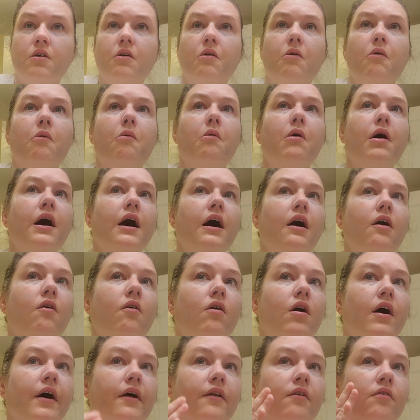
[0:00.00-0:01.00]

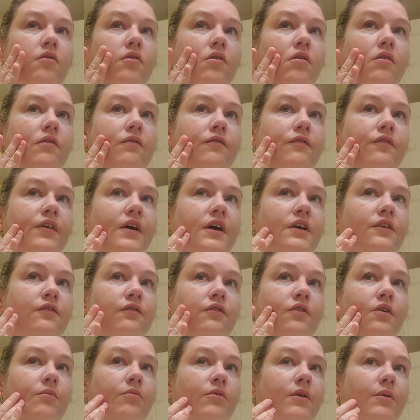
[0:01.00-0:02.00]
Wow, I don't know if that's
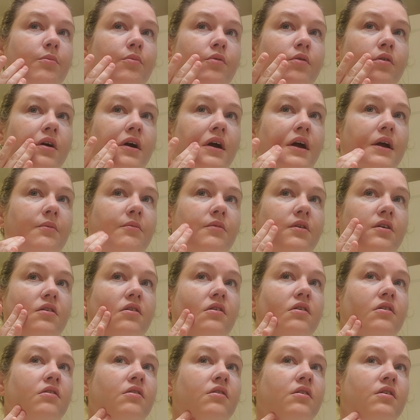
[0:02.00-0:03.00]
from the
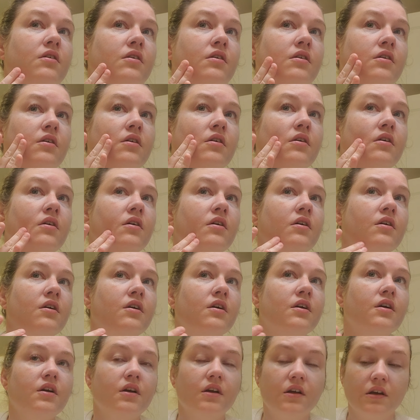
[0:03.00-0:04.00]
primer,
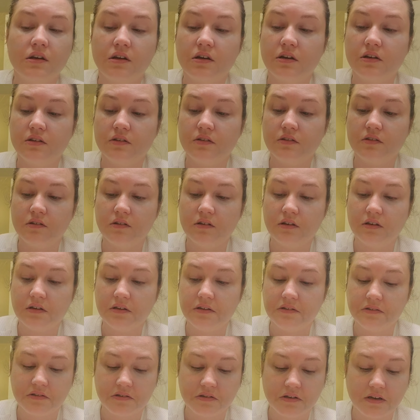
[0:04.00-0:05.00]
because
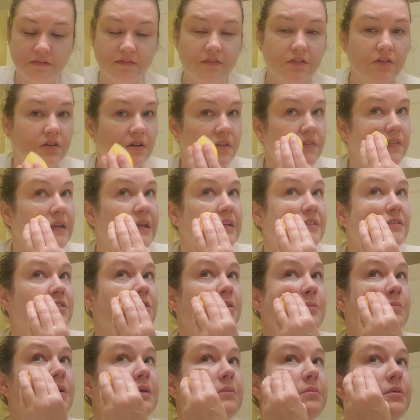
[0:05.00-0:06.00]
it's never done that
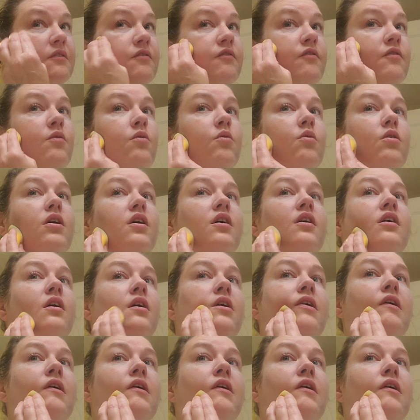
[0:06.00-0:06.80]
to me before.